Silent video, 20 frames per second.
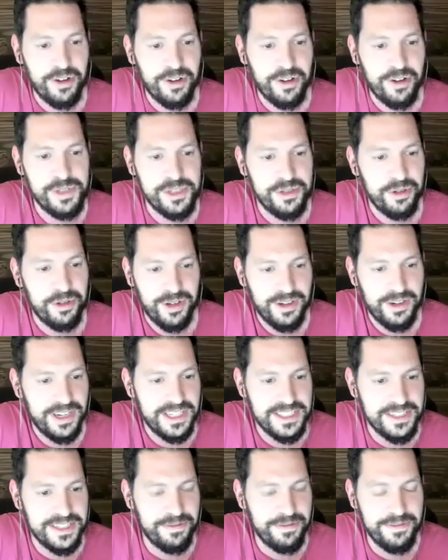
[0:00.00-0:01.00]
store,
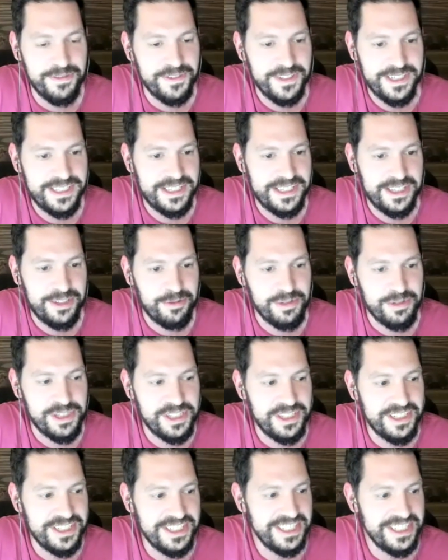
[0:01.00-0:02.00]
as if there
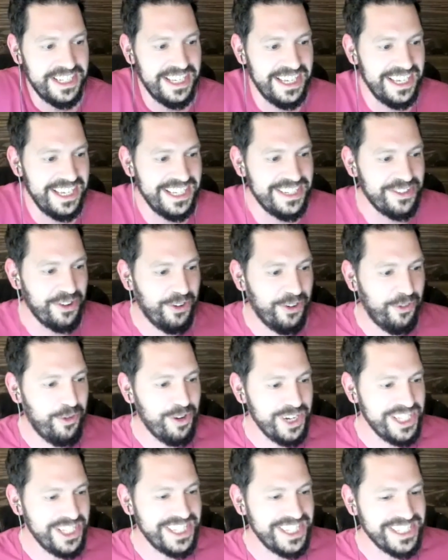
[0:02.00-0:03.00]
was. Yeah.
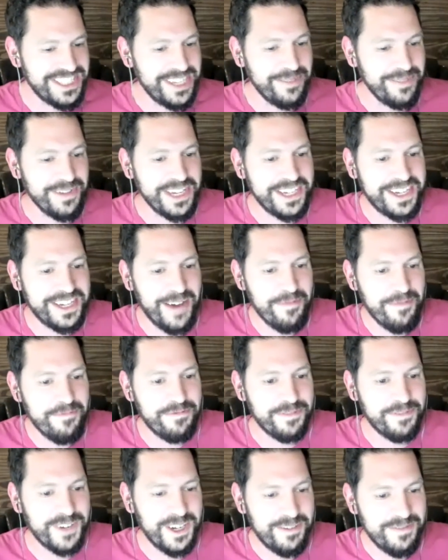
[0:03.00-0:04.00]
Where did this even come
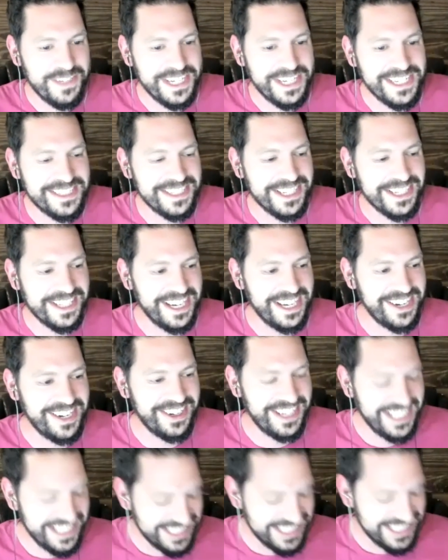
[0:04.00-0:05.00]
from? And it's
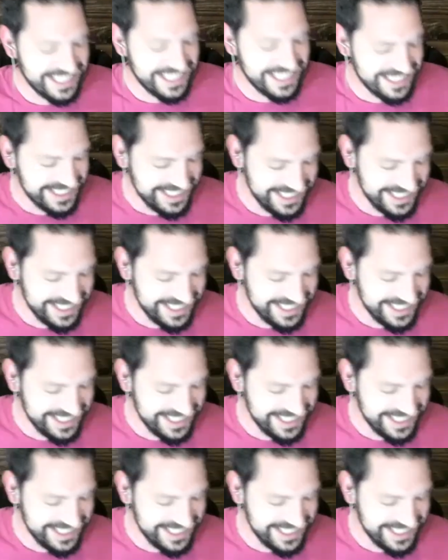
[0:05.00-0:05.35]
hilarious. What a